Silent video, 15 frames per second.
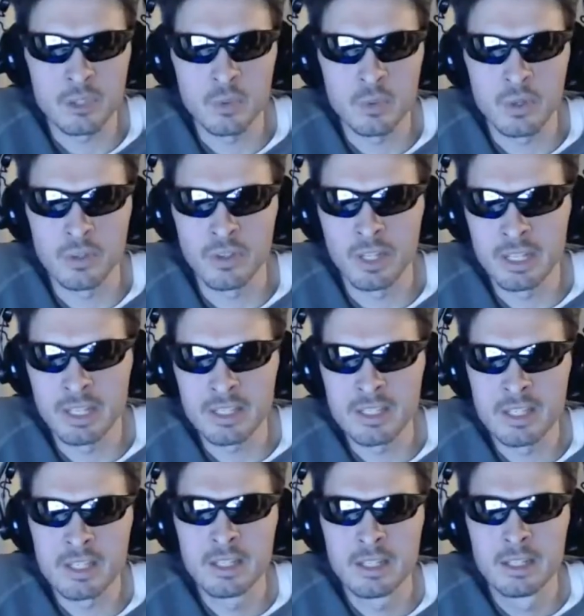things.
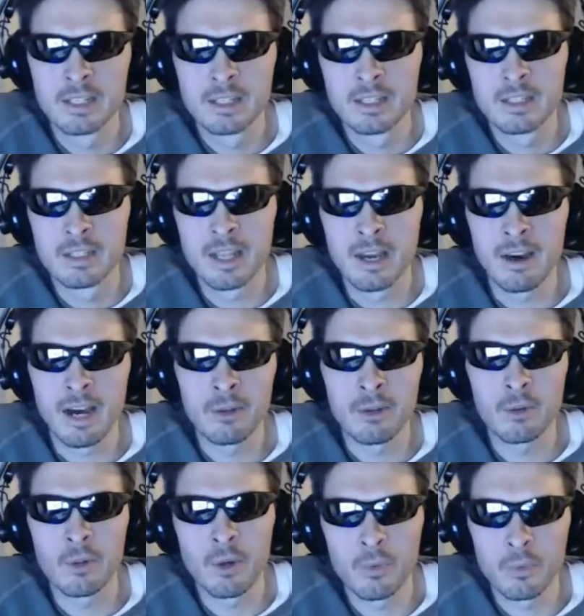Now I don't
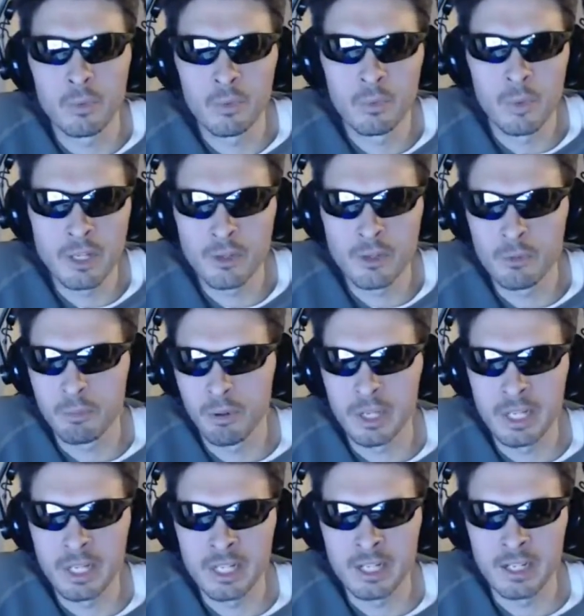know when you
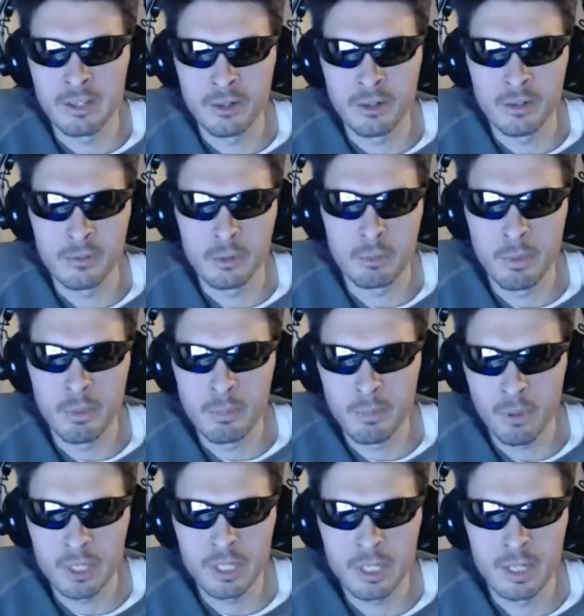played it or if you
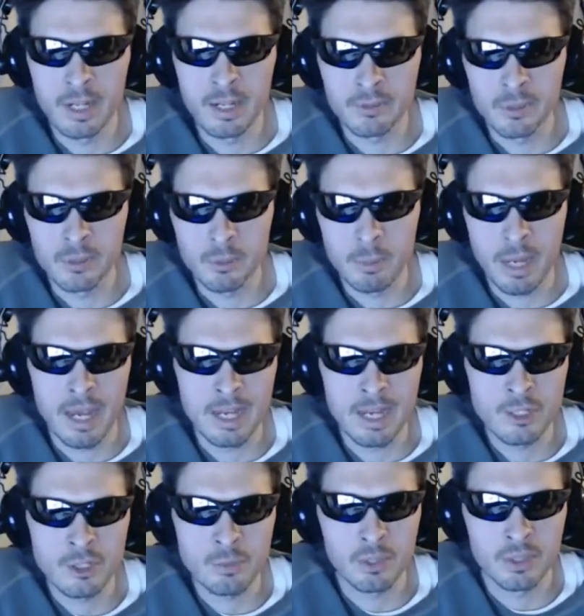played it after the
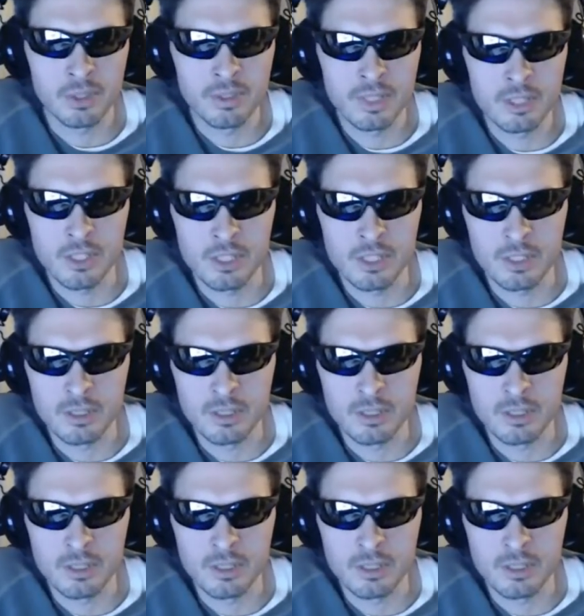patch, but there's a